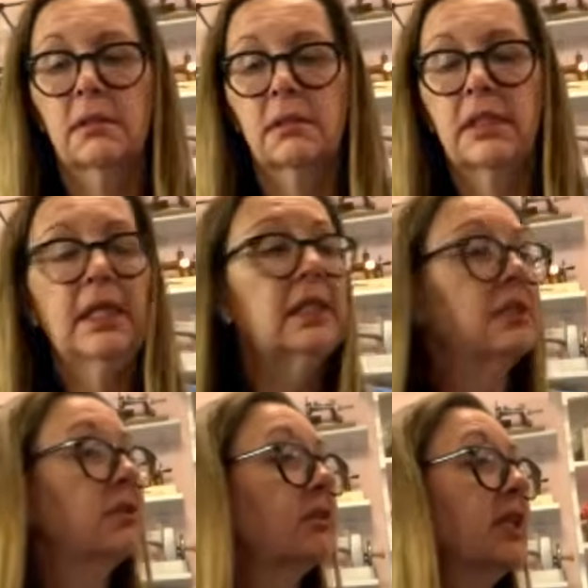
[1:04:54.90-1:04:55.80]
Nikki's
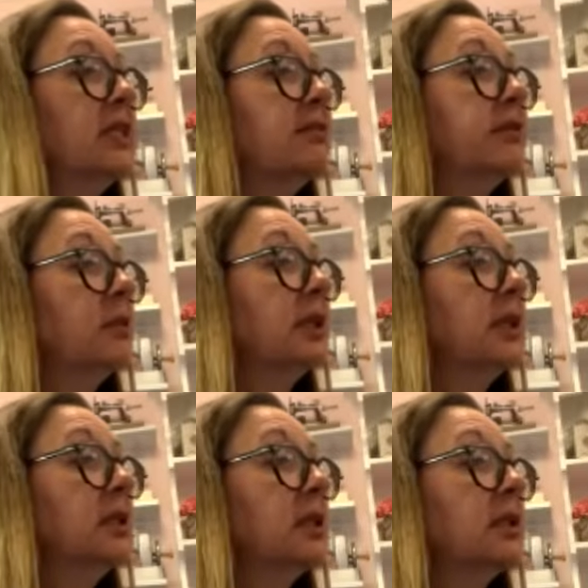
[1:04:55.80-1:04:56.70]
not ready for
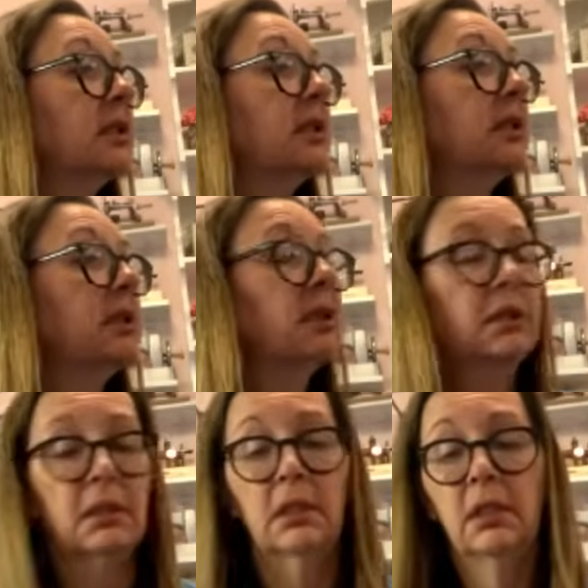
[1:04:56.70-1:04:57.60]
winter.
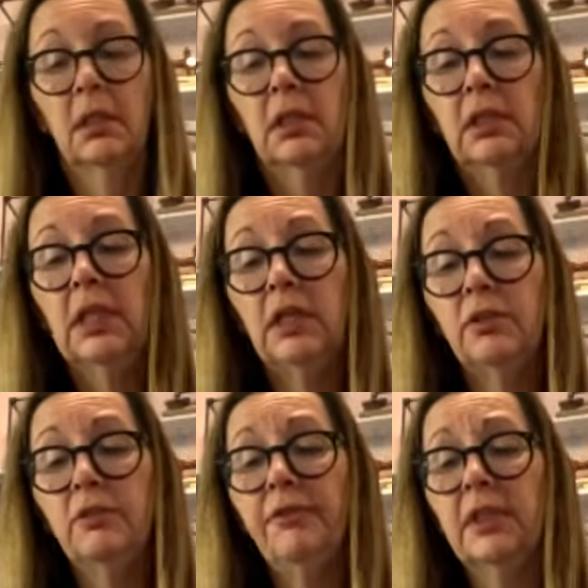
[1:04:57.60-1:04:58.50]
Yeah,
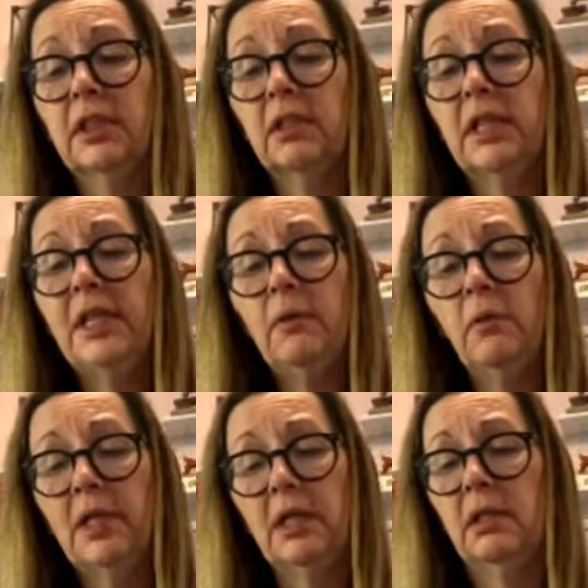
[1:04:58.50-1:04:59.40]
you've had great
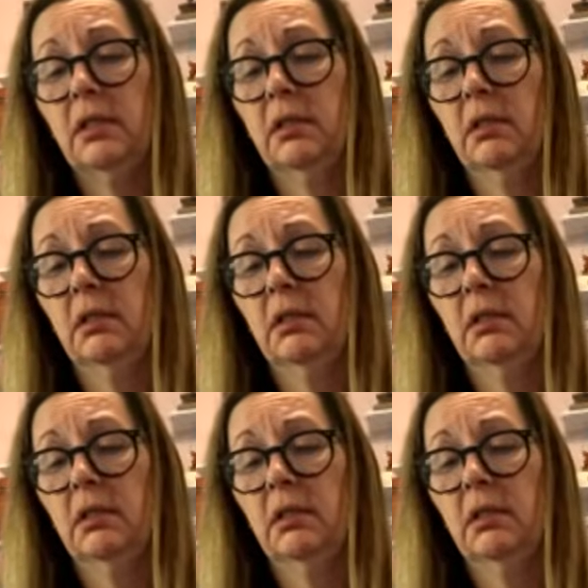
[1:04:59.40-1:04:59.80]
weather.